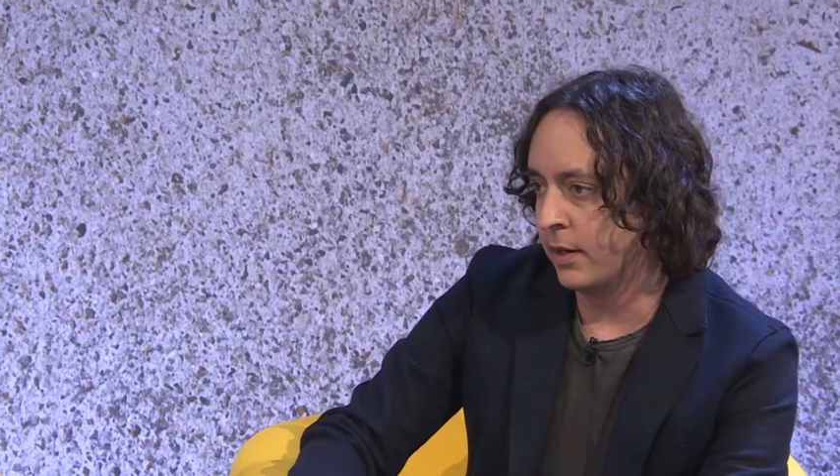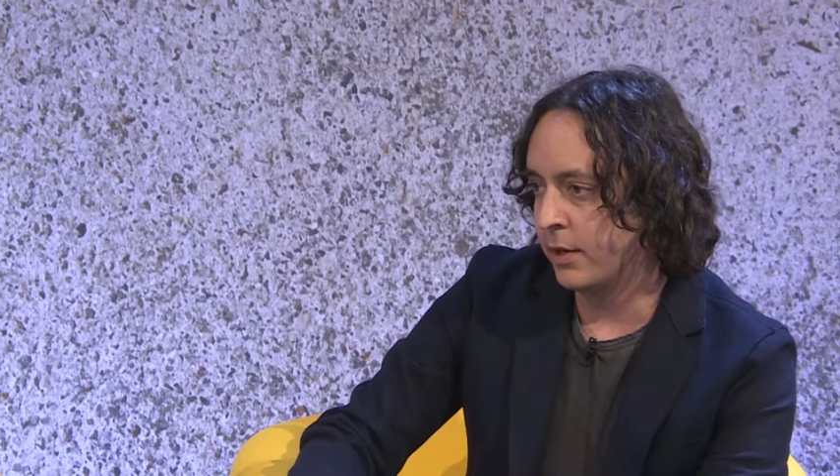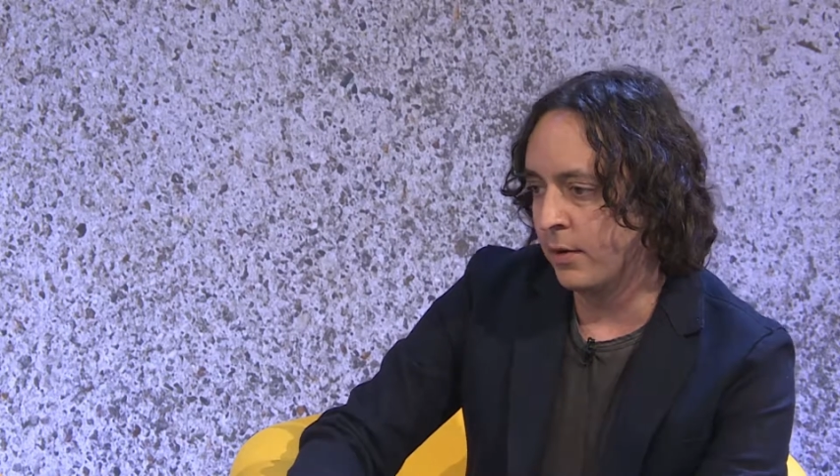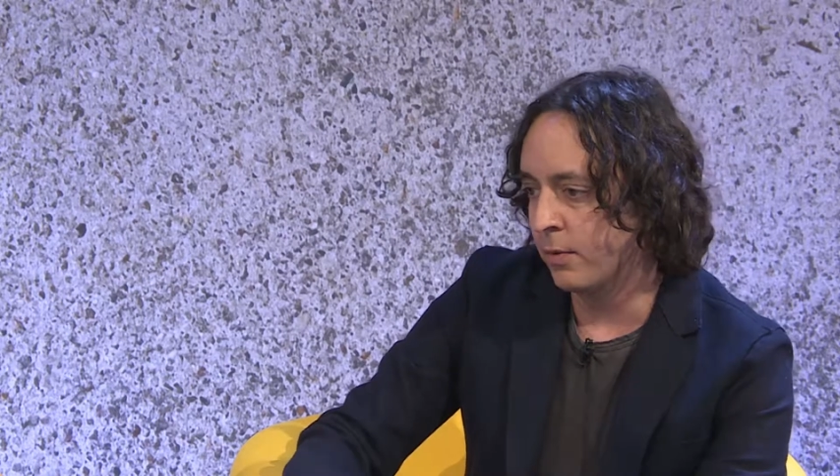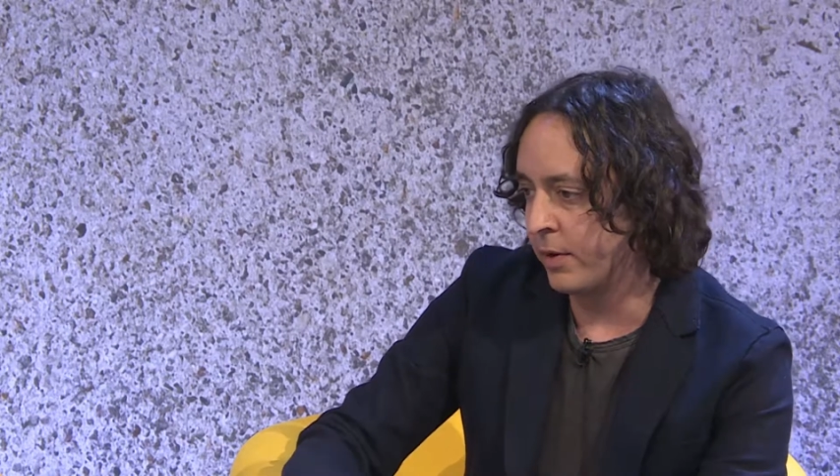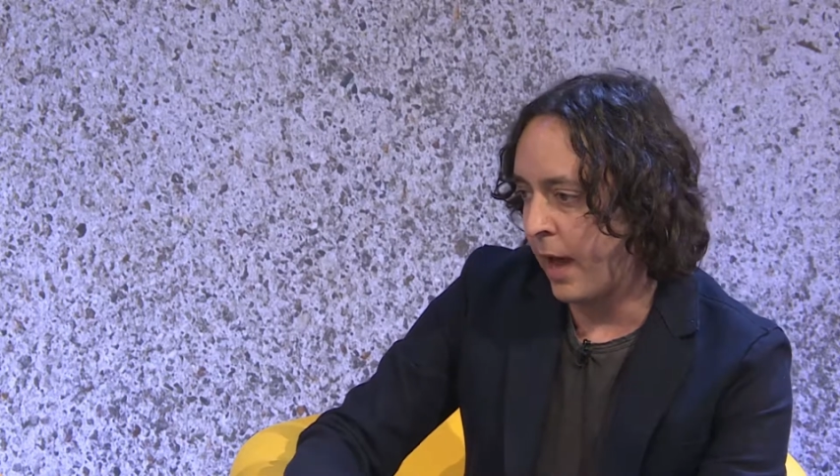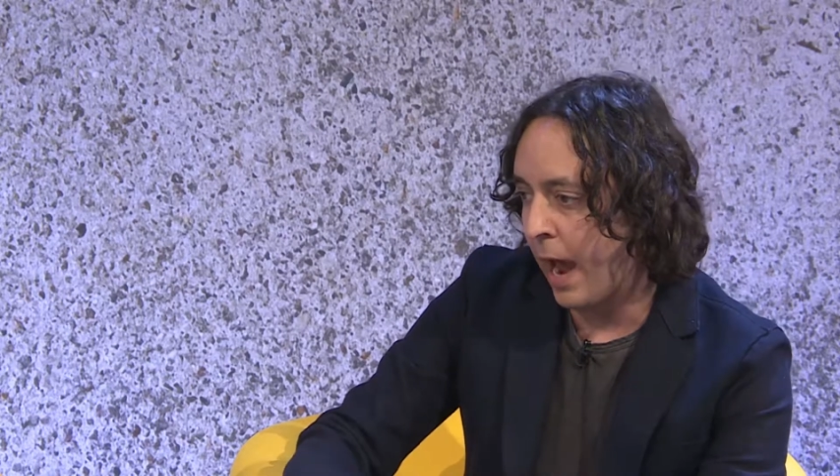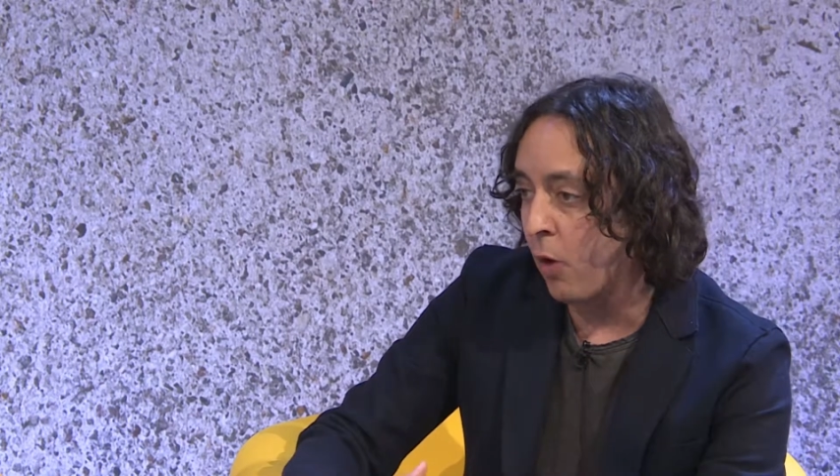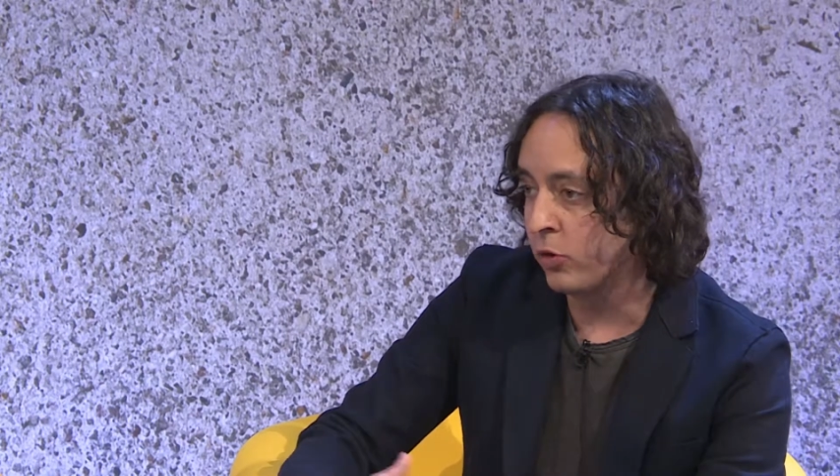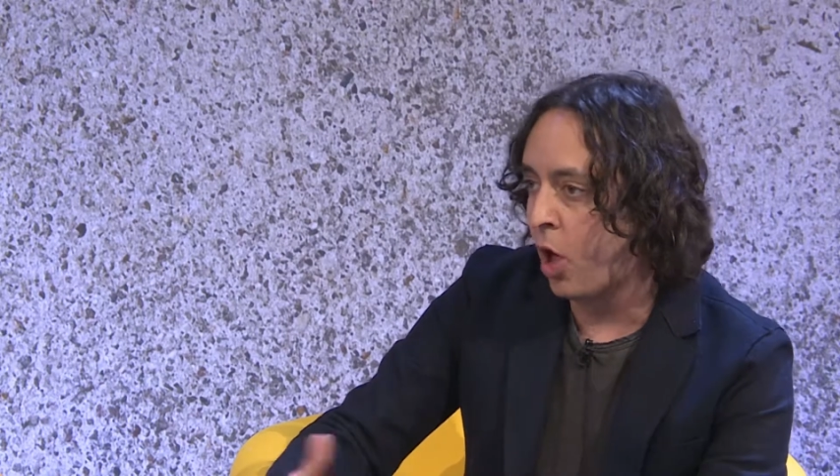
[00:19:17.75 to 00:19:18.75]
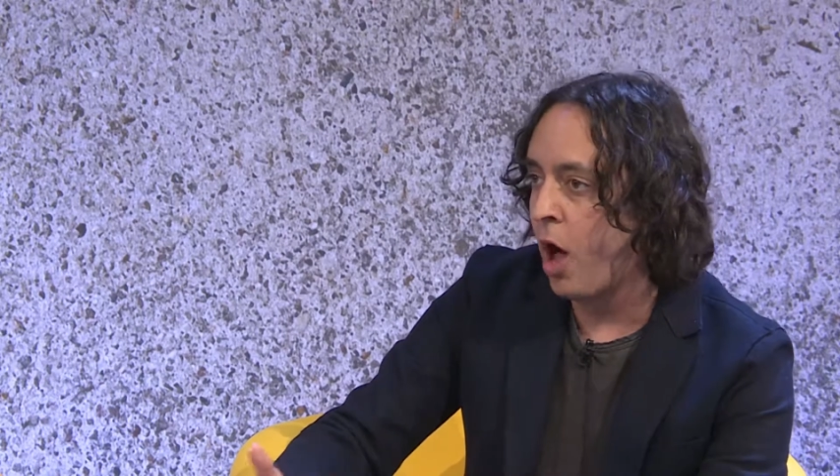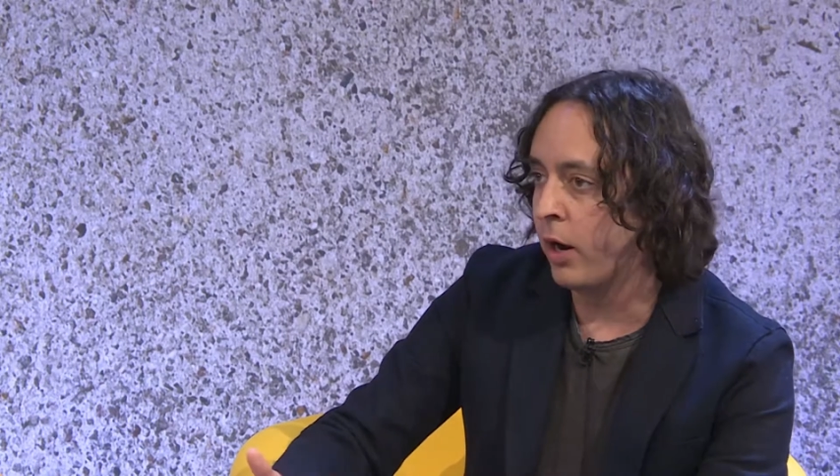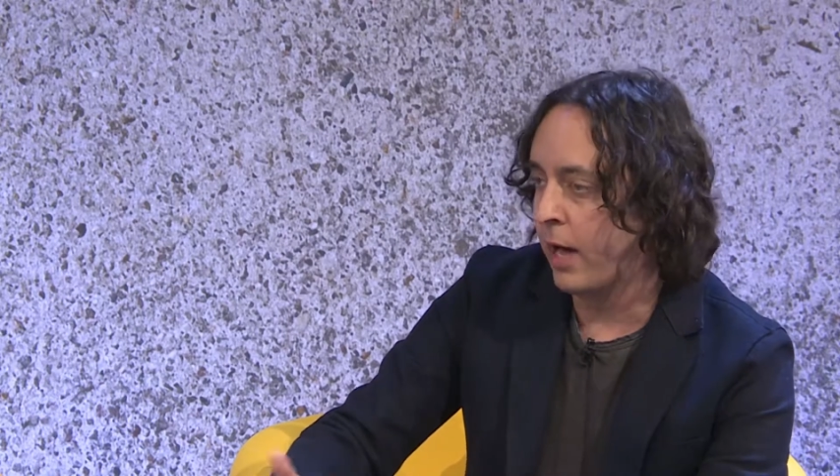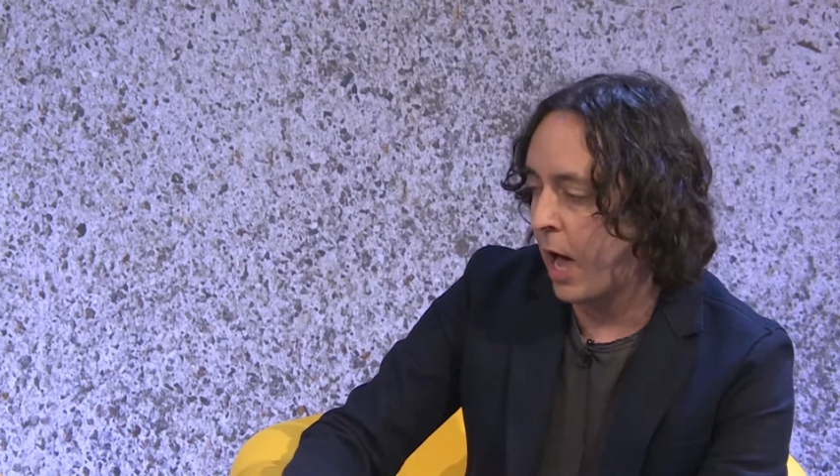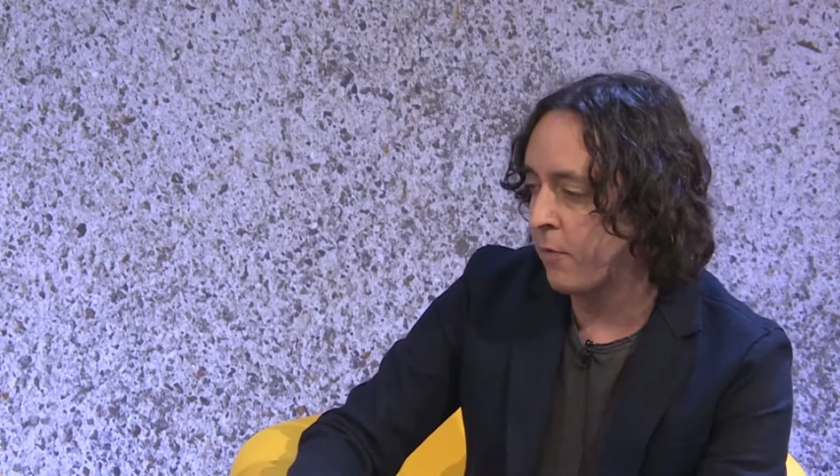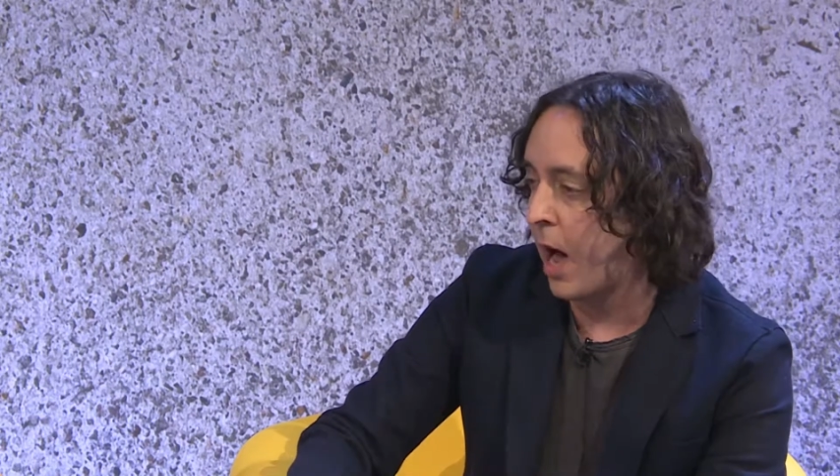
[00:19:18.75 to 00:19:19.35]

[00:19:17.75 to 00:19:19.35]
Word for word: you know, and how long, how,